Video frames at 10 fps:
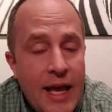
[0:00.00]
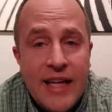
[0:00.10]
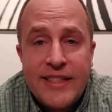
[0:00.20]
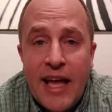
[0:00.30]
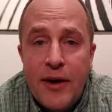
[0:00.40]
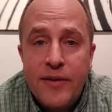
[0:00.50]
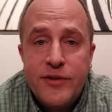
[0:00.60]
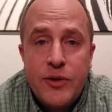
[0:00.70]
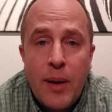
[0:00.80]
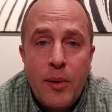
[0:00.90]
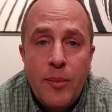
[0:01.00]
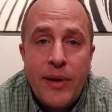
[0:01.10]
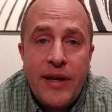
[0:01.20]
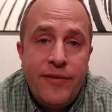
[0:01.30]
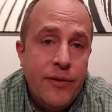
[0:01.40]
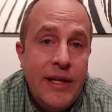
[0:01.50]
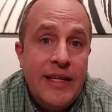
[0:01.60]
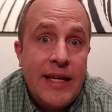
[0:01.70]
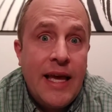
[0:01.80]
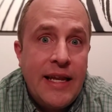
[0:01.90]
Yeah, stay out of trouble, but if you
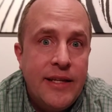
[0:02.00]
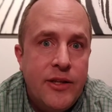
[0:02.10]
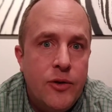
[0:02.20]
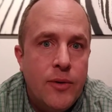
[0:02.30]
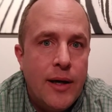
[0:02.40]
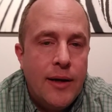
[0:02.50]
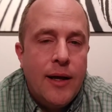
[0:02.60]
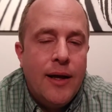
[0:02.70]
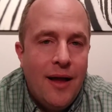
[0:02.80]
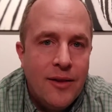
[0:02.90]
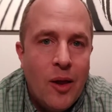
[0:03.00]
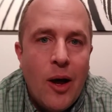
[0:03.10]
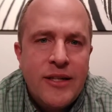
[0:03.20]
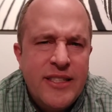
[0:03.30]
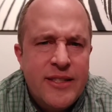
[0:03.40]
need to get into a lock,